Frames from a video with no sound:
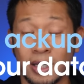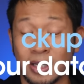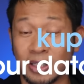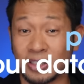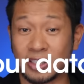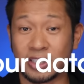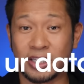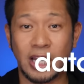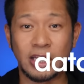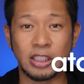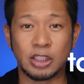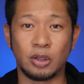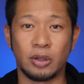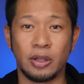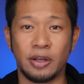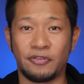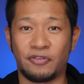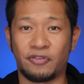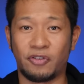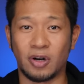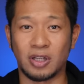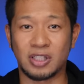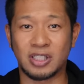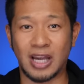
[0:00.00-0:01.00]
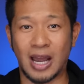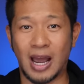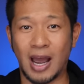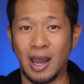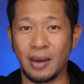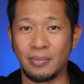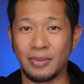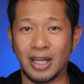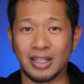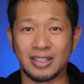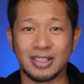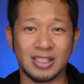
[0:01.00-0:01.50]
Schedule it for a
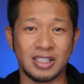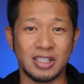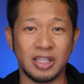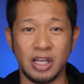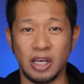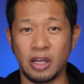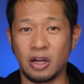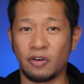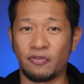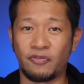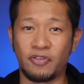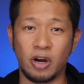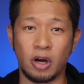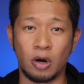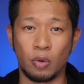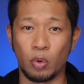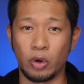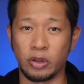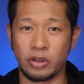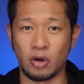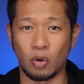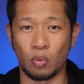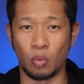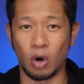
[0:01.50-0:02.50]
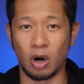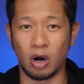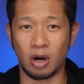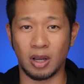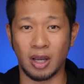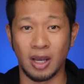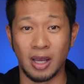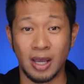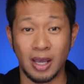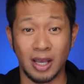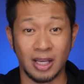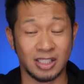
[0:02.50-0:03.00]
time that doesn't interfere with your work.